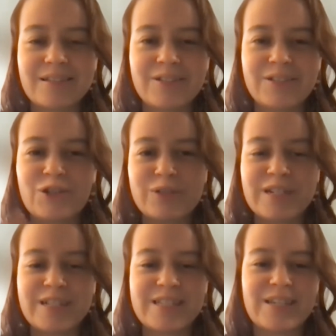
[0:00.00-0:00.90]
shows
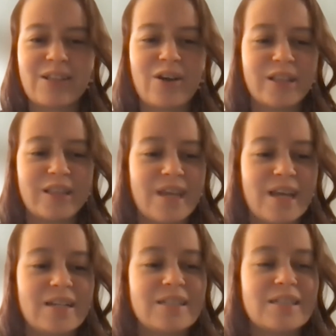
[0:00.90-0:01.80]
that it's still on
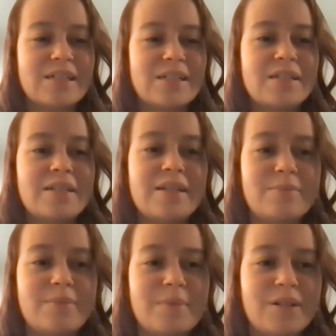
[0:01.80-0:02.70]
Olivia.
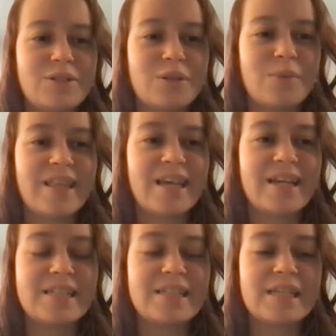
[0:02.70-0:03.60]
I'm not sure why that
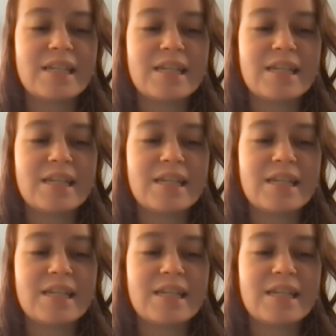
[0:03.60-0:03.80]
is,